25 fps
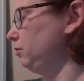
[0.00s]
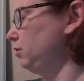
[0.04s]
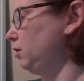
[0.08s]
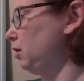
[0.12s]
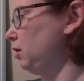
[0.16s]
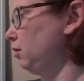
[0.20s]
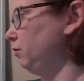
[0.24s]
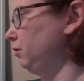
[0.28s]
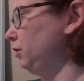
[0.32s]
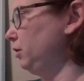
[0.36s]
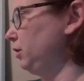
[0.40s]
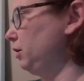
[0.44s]

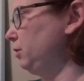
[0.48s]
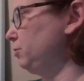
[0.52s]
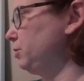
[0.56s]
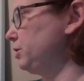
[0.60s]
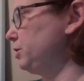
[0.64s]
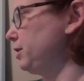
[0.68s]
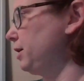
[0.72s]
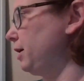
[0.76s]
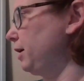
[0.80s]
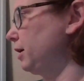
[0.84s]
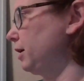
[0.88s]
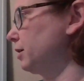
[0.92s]
All round
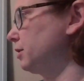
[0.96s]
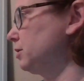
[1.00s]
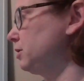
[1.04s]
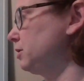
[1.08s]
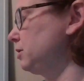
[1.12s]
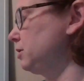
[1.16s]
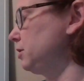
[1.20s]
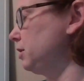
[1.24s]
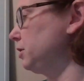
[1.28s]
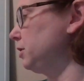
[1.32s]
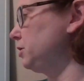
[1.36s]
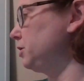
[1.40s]
numbers x
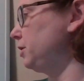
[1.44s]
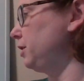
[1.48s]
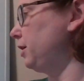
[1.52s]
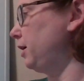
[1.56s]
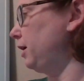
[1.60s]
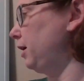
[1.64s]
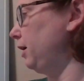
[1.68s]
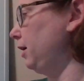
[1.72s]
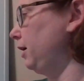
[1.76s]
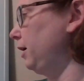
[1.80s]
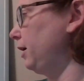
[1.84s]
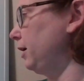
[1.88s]
such
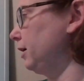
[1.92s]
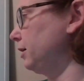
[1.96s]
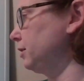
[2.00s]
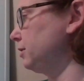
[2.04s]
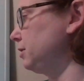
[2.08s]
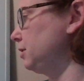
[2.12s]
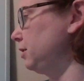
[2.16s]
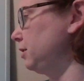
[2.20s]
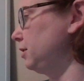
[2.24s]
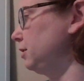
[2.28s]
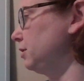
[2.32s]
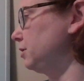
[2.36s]
that
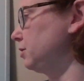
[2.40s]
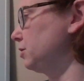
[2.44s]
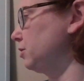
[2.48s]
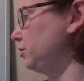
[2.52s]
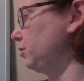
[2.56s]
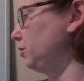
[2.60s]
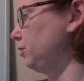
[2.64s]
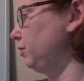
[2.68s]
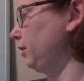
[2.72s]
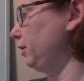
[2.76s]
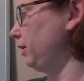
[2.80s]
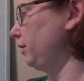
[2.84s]
x is
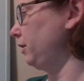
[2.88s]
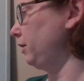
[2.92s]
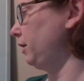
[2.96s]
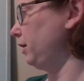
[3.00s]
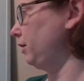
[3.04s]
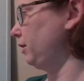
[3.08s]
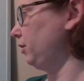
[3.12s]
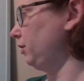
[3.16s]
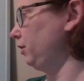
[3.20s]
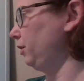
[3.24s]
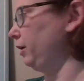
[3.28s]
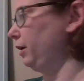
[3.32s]
greater
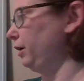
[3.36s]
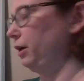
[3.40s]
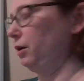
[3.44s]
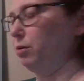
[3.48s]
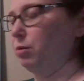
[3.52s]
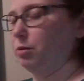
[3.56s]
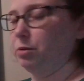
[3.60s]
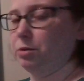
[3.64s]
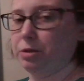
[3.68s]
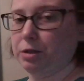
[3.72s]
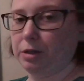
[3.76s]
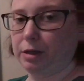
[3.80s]
than or
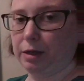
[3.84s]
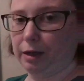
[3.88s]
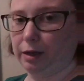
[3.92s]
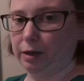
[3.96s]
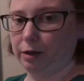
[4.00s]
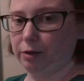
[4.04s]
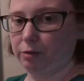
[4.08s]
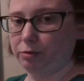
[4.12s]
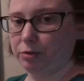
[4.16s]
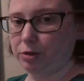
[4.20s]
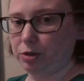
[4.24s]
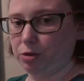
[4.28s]
equal to
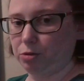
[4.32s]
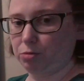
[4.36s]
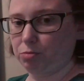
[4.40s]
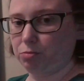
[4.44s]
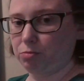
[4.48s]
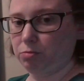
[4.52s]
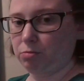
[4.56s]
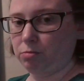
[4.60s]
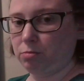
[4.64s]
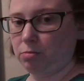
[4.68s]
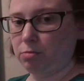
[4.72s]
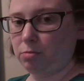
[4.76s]
-2.
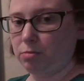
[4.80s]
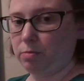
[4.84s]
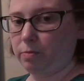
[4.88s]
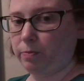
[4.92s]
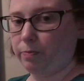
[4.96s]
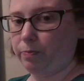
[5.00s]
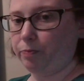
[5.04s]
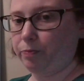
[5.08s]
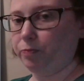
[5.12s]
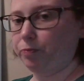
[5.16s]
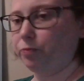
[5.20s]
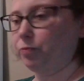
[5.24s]

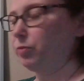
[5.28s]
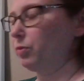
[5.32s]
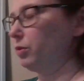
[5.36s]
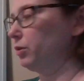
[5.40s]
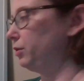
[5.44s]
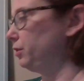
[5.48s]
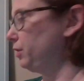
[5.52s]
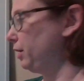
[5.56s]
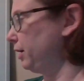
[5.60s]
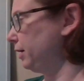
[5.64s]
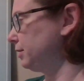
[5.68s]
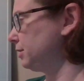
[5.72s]

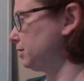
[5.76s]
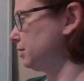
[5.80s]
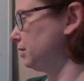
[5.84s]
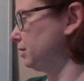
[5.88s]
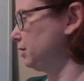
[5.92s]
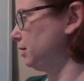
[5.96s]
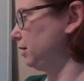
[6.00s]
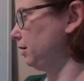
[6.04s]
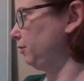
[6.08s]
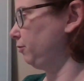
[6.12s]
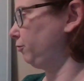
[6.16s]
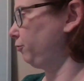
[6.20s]
That's
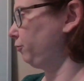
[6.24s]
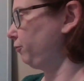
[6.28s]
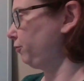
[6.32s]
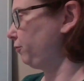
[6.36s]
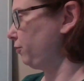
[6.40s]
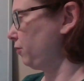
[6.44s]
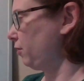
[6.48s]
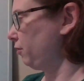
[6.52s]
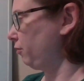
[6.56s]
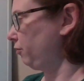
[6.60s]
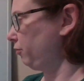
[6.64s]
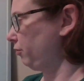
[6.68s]

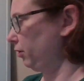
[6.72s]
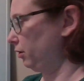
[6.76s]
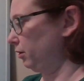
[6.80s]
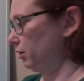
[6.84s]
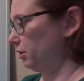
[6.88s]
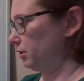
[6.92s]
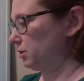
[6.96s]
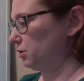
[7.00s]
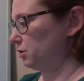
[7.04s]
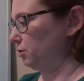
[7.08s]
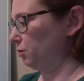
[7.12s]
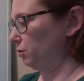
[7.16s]
enough for
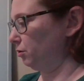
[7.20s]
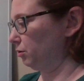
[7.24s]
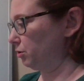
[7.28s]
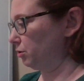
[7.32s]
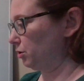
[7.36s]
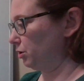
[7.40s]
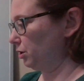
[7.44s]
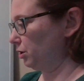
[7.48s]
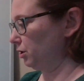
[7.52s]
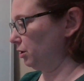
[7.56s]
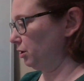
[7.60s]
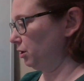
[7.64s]
this
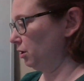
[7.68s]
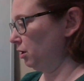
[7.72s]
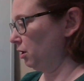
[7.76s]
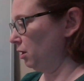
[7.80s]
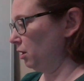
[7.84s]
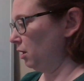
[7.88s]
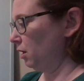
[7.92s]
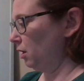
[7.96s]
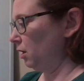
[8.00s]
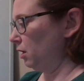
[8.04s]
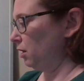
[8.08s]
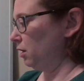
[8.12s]
solution.
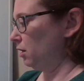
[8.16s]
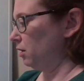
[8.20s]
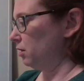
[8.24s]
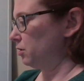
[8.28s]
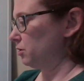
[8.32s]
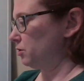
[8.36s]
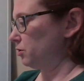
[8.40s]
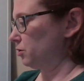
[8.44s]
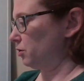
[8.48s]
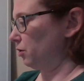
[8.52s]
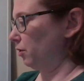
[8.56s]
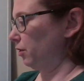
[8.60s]

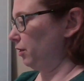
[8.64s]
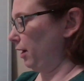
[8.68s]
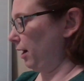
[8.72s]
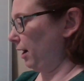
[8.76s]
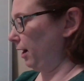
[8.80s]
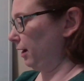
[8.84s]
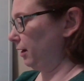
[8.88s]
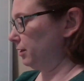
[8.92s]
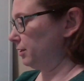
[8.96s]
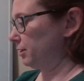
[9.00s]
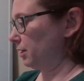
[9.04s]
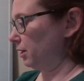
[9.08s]
So
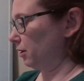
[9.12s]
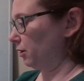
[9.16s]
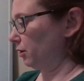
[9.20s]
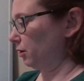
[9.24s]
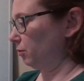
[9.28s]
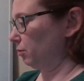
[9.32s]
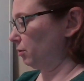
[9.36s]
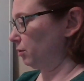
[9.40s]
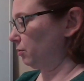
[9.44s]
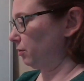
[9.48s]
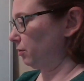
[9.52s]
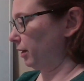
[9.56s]
that is how
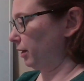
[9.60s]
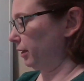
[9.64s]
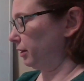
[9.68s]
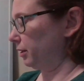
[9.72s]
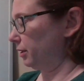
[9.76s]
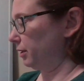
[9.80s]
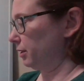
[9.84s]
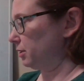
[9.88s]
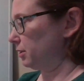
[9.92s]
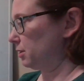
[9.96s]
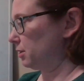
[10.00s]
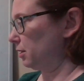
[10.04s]
you would write
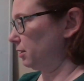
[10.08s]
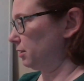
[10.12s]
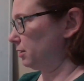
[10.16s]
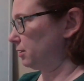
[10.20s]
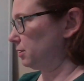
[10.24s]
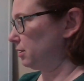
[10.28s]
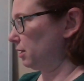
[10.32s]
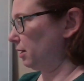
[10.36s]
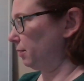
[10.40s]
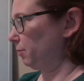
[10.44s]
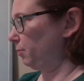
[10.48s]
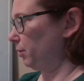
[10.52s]
this in
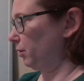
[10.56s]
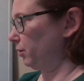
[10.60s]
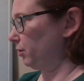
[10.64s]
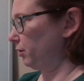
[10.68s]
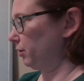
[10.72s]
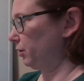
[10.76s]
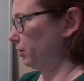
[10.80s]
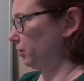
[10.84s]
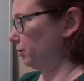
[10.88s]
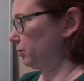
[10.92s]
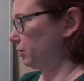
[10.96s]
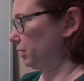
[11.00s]
set
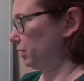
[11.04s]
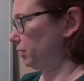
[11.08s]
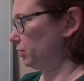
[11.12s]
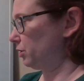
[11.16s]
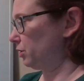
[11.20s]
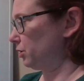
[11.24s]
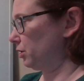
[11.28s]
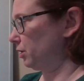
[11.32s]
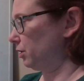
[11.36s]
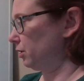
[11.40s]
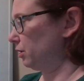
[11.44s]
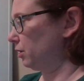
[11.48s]
builder
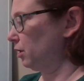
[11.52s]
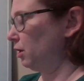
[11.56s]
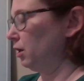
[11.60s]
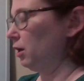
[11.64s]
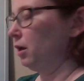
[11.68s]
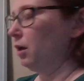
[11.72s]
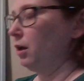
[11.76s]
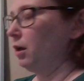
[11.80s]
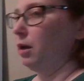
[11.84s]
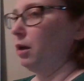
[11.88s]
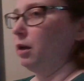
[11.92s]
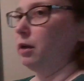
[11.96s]
notation.
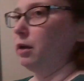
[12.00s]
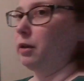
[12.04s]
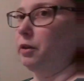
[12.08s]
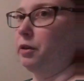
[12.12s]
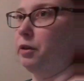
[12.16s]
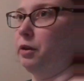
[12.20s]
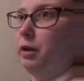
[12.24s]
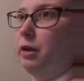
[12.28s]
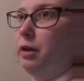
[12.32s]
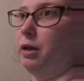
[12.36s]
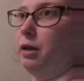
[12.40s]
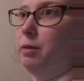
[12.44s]

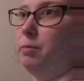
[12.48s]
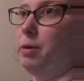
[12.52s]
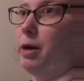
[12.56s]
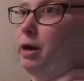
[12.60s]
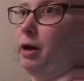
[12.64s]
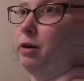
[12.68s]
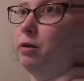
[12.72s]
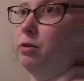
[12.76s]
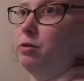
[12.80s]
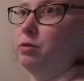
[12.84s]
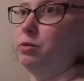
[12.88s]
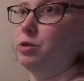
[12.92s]
Think
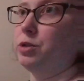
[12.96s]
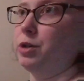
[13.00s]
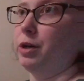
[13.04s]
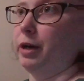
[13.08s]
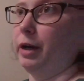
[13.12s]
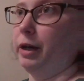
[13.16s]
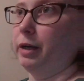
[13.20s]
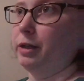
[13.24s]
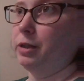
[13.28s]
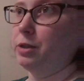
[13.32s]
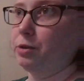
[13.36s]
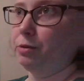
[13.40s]
about
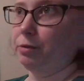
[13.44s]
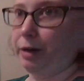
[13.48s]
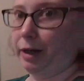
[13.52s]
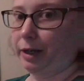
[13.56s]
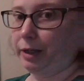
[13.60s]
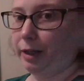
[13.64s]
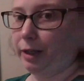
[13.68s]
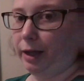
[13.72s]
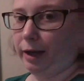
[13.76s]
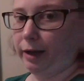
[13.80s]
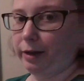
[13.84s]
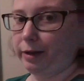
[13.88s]
trying to
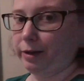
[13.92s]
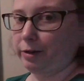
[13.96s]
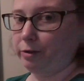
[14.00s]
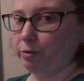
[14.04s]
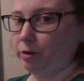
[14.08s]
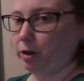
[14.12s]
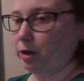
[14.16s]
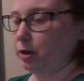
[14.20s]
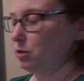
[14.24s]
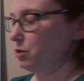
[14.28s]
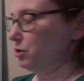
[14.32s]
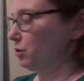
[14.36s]
write that in
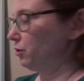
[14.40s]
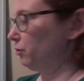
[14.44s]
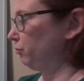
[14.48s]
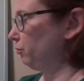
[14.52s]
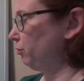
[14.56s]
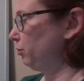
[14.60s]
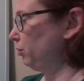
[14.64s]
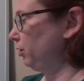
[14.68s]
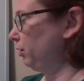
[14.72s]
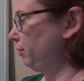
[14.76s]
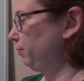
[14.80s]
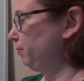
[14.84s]
roster
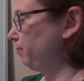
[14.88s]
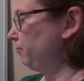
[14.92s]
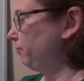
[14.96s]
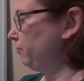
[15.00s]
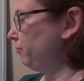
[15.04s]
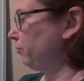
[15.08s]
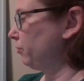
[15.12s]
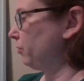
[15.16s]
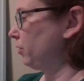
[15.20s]
form.